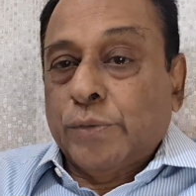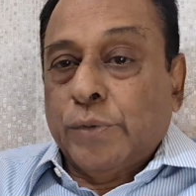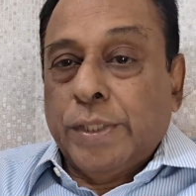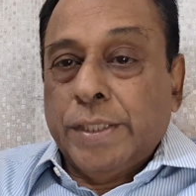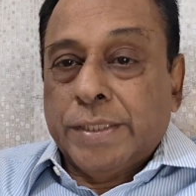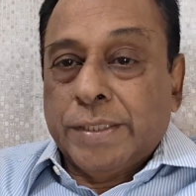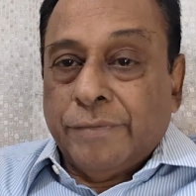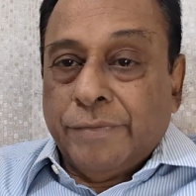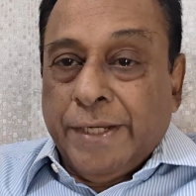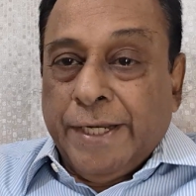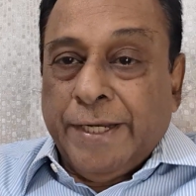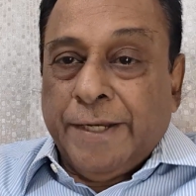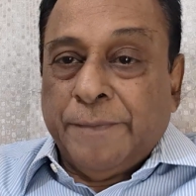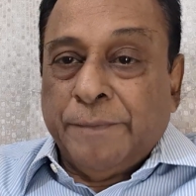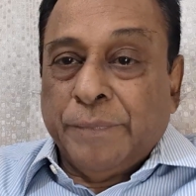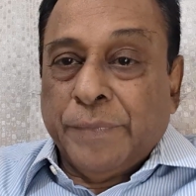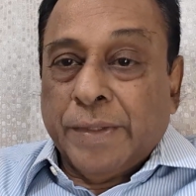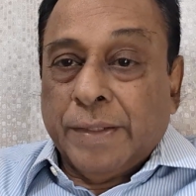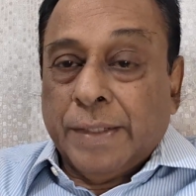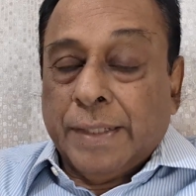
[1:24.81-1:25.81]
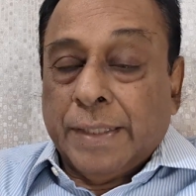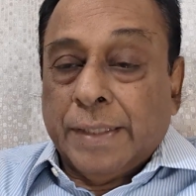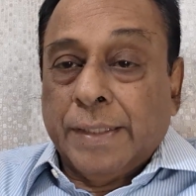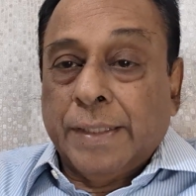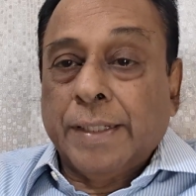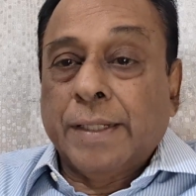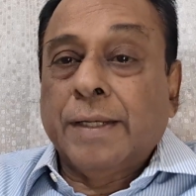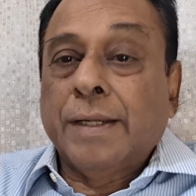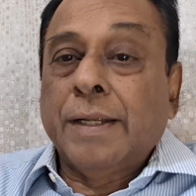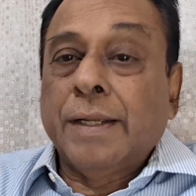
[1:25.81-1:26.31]
One is the weight,
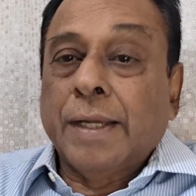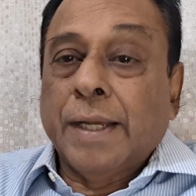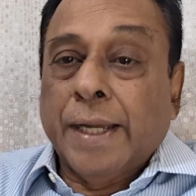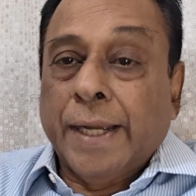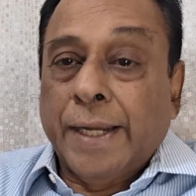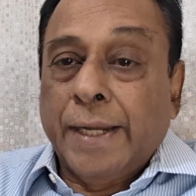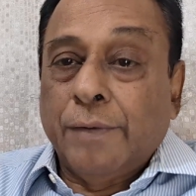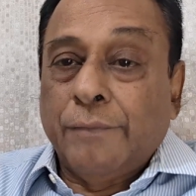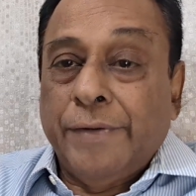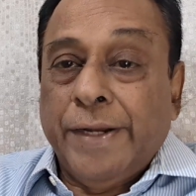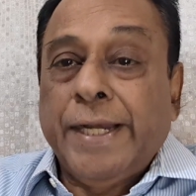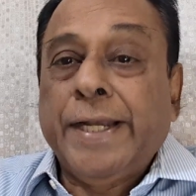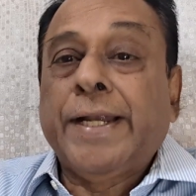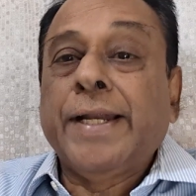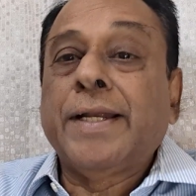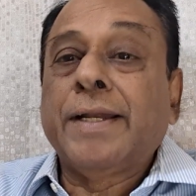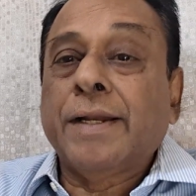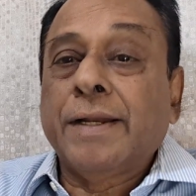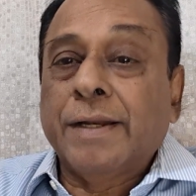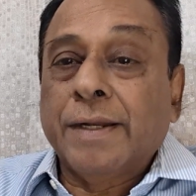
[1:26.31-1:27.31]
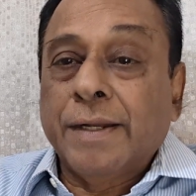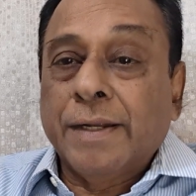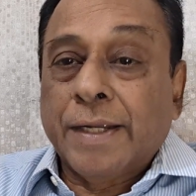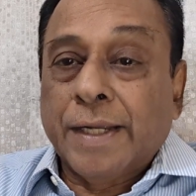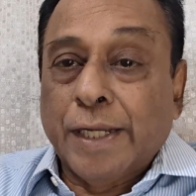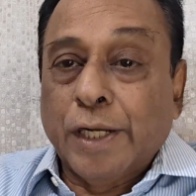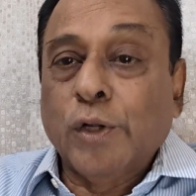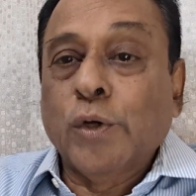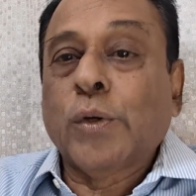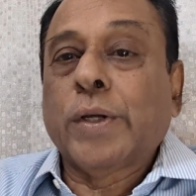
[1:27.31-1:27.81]
then weight in
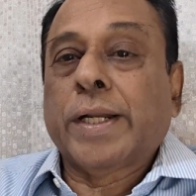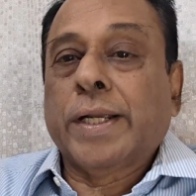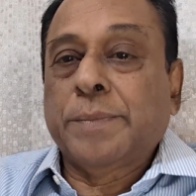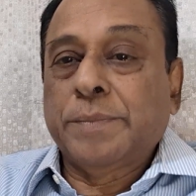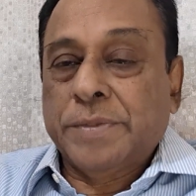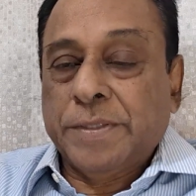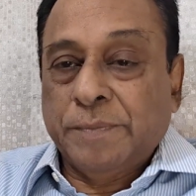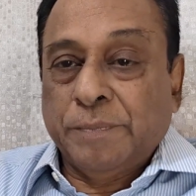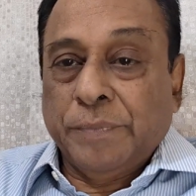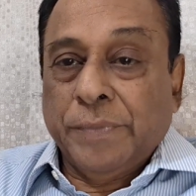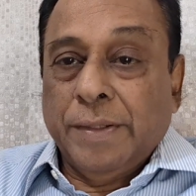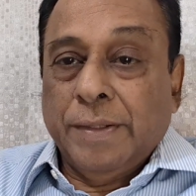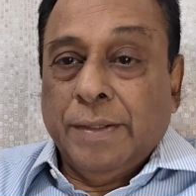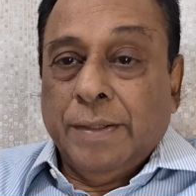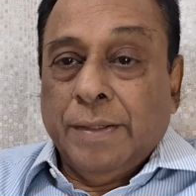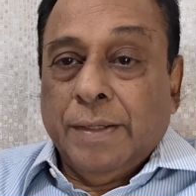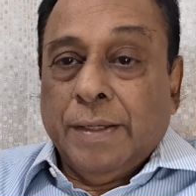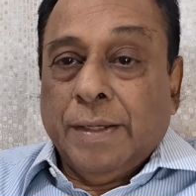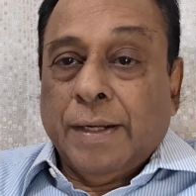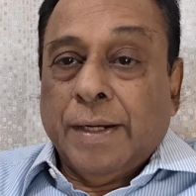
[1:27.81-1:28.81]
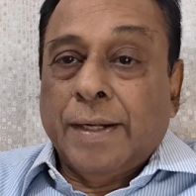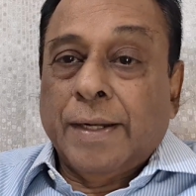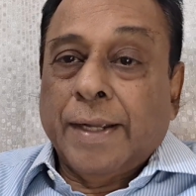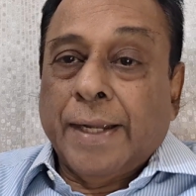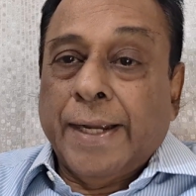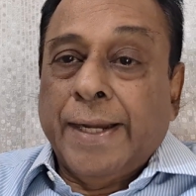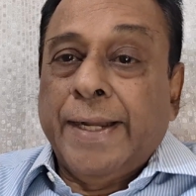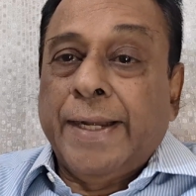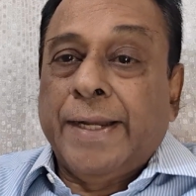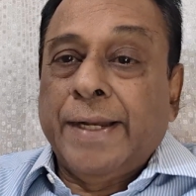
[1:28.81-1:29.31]
kilograms, and
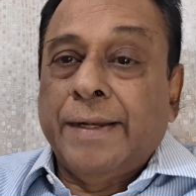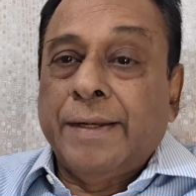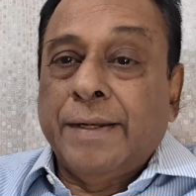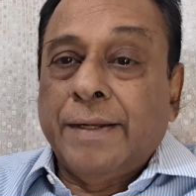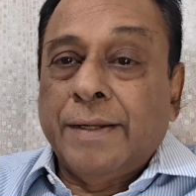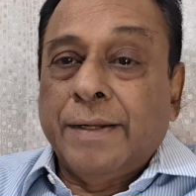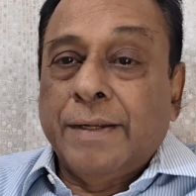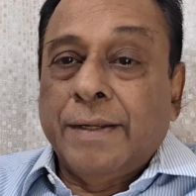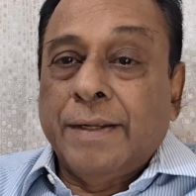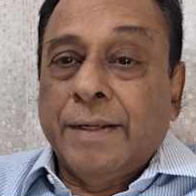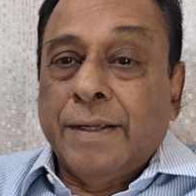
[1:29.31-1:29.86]
height in